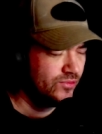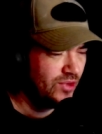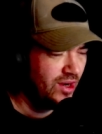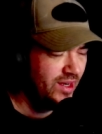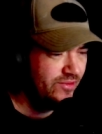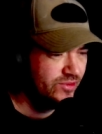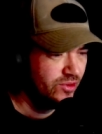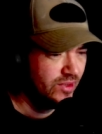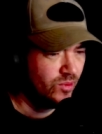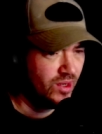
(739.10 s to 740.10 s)
thrive
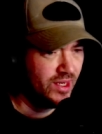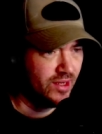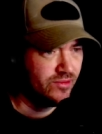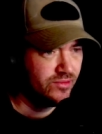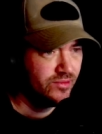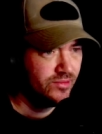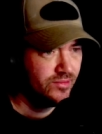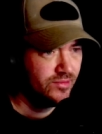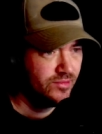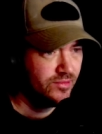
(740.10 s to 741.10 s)
doing what I love.
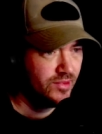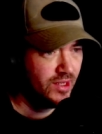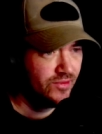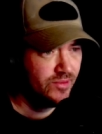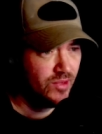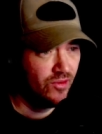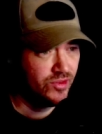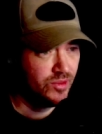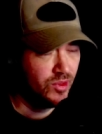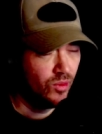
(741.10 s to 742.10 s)
And I think
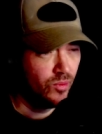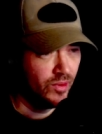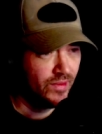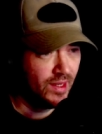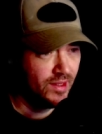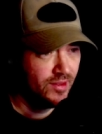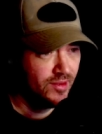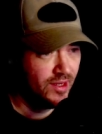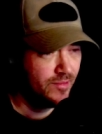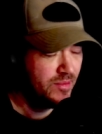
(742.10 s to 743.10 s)
obviously we all want that.
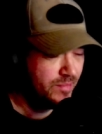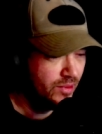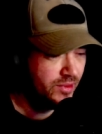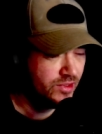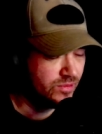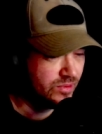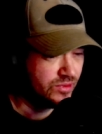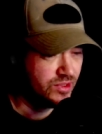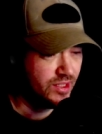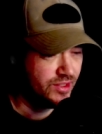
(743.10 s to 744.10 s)
And I've been building
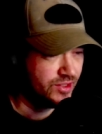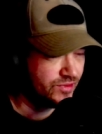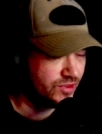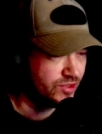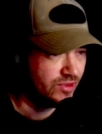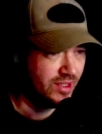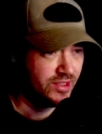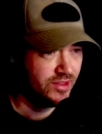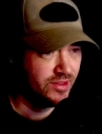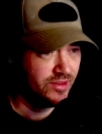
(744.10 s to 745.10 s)
towards it, and it's just
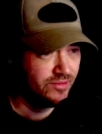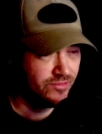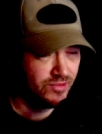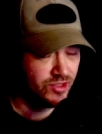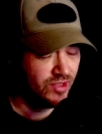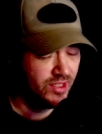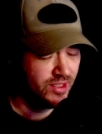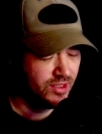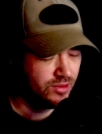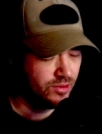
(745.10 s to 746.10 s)
frustration,
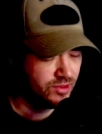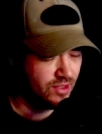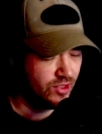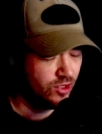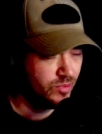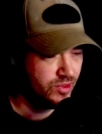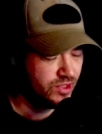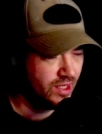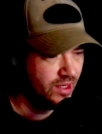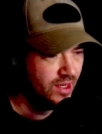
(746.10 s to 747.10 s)
frustrating that the doors haven't
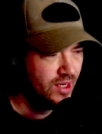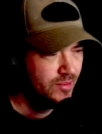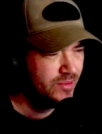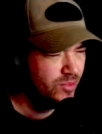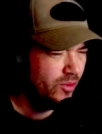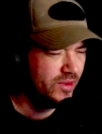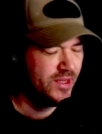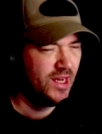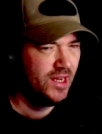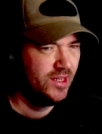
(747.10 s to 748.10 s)
opened yet. But more
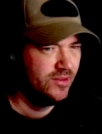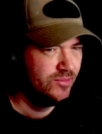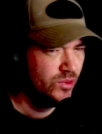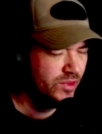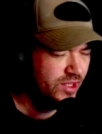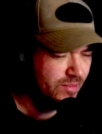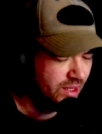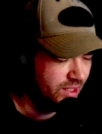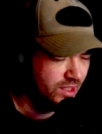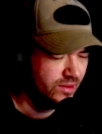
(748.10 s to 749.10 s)
than that, more than the
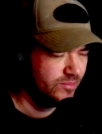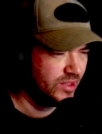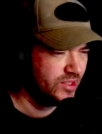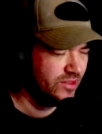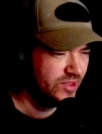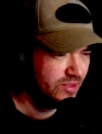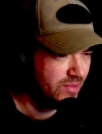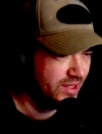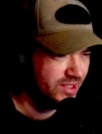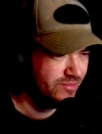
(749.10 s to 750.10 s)
money, because
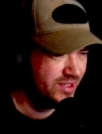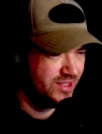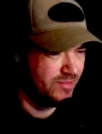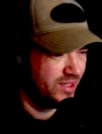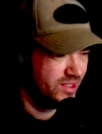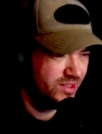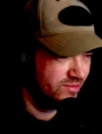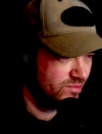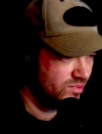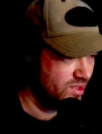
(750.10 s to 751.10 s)
obviously money, money is money.
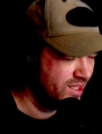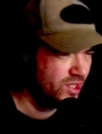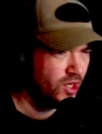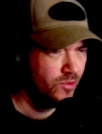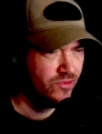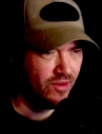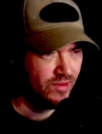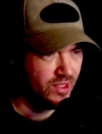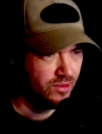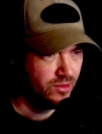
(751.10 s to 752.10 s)
It's, I can cope with
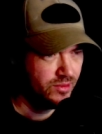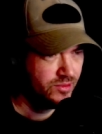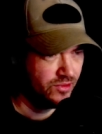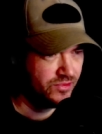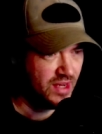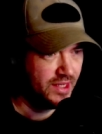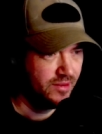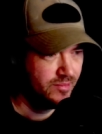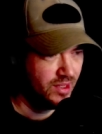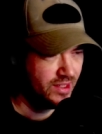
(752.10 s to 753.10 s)
very little. It's not
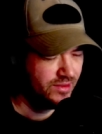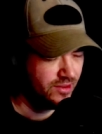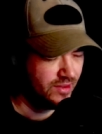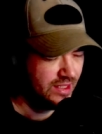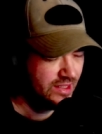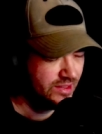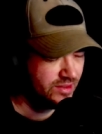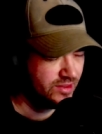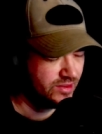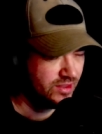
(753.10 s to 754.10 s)
fun, but I can do it.
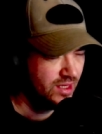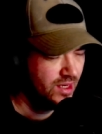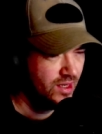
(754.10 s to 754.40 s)
It's just,